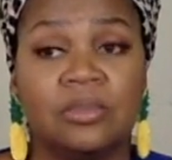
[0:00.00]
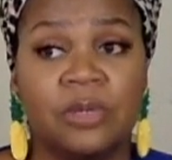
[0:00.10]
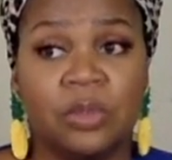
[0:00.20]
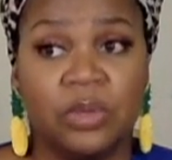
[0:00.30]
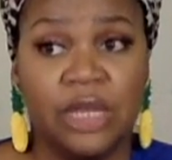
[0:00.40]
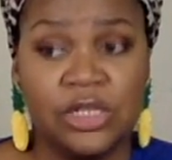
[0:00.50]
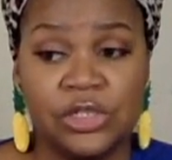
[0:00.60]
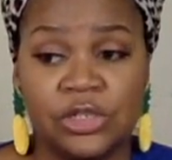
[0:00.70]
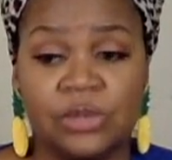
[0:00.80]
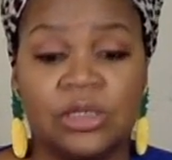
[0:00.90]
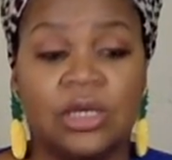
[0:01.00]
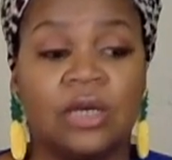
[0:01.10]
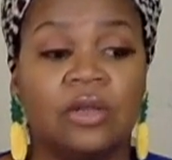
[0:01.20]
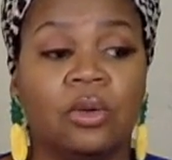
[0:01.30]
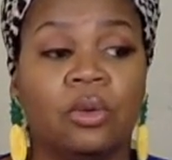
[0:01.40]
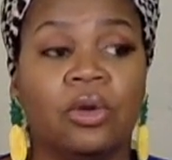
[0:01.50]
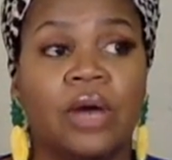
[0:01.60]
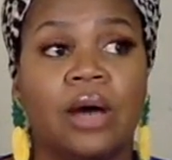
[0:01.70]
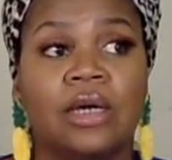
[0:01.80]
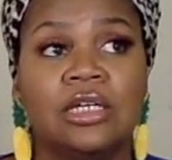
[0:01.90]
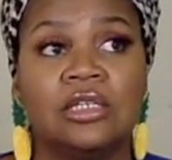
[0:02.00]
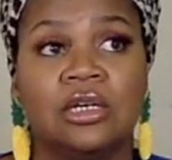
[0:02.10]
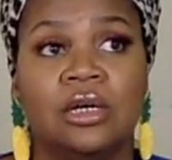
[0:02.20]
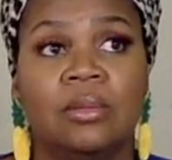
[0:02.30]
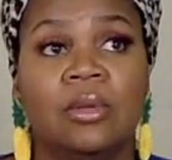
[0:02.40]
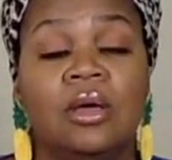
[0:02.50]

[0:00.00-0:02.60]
up in a relationship together or y'all end up